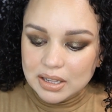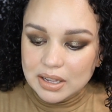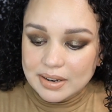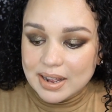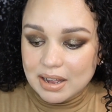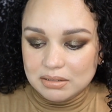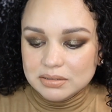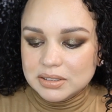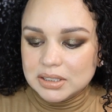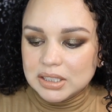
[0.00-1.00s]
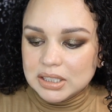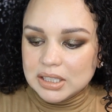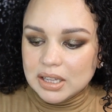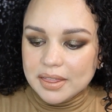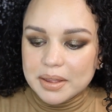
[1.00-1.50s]
Now,
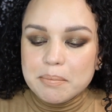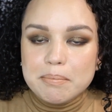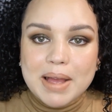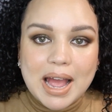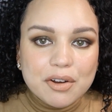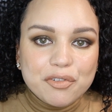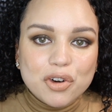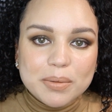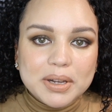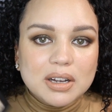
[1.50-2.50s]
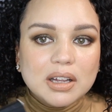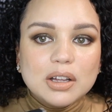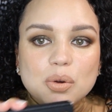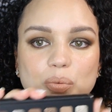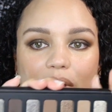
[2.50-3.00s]
the matte
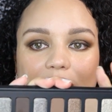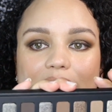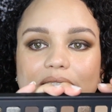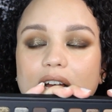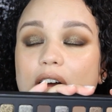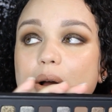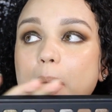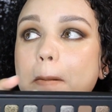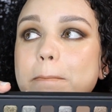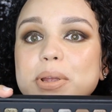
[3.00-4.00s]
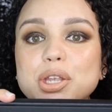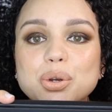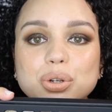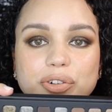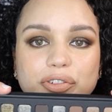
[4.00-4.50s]
formula was
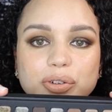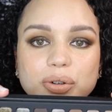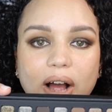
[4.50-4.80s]
beautiful.